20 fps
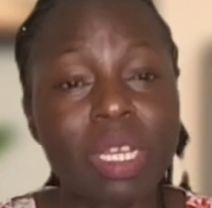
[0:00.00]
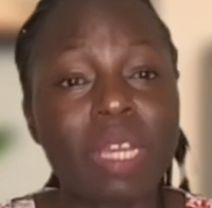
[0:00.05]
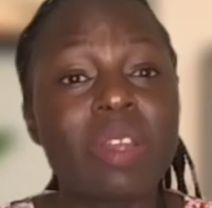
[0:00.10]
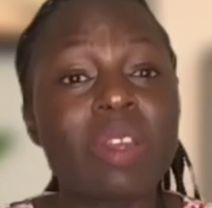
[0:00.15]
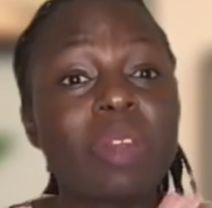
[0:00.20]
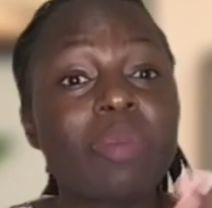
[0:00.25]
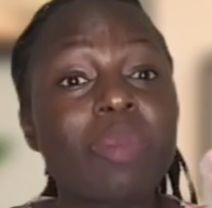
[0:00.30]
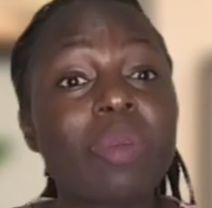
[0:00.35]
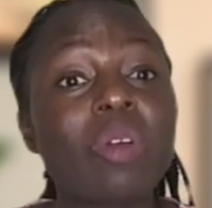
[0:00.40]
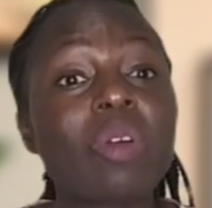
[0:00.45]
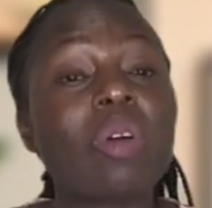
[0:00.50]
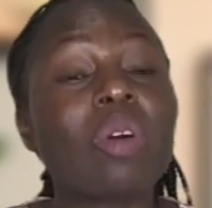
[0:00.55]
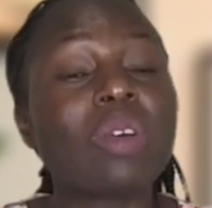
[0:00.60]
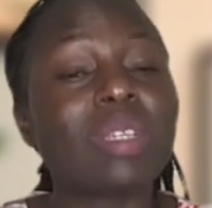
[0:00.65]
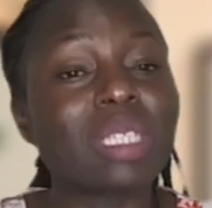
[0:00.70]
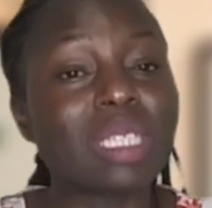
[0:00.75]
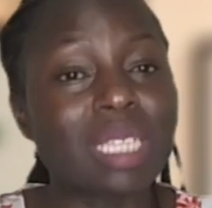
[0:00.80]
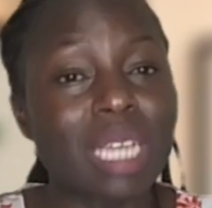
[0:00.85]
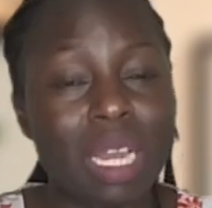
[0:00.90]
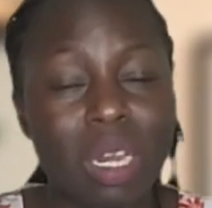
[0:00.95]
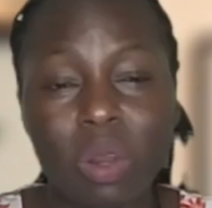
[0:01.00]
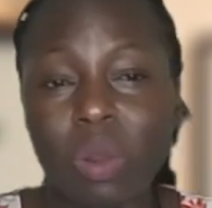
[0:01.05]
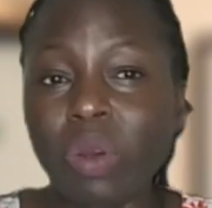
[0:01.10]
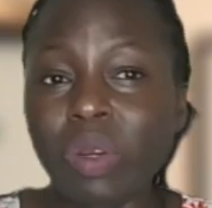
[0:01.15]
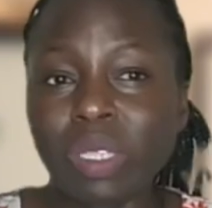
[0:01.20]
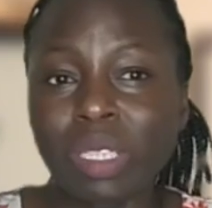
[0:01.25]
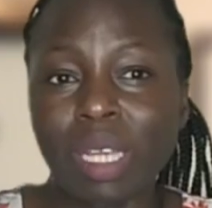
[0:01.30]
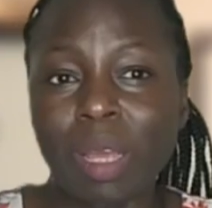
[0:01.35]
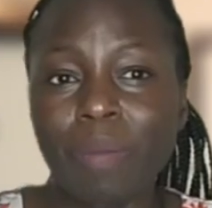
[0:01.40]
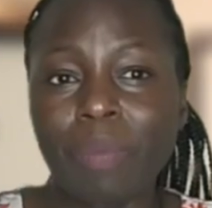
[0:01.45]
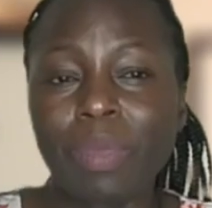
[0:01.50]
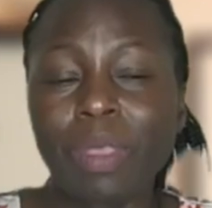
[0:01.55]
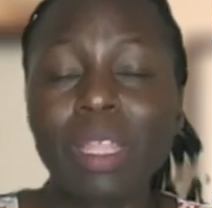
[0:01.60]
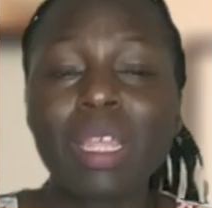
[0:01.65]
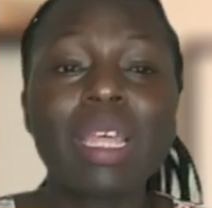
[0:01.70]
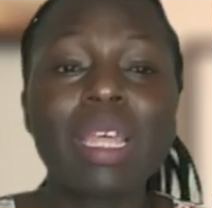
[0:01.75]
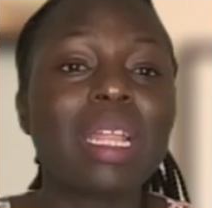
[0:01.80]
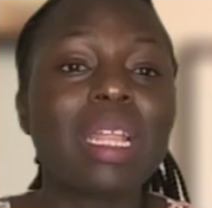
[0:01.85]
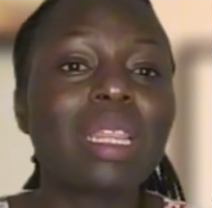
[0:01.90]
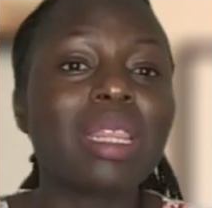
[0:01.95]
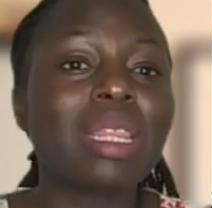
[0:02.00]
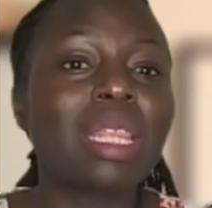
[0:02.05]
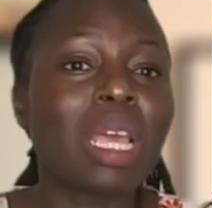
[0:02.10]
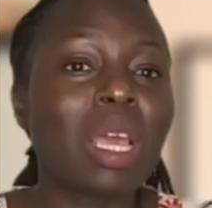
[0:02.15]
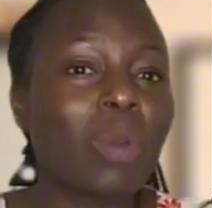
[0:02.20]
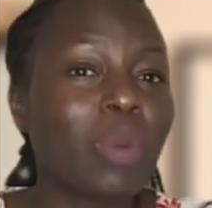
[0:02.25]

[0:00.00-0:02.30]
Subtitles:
And because they are long term, they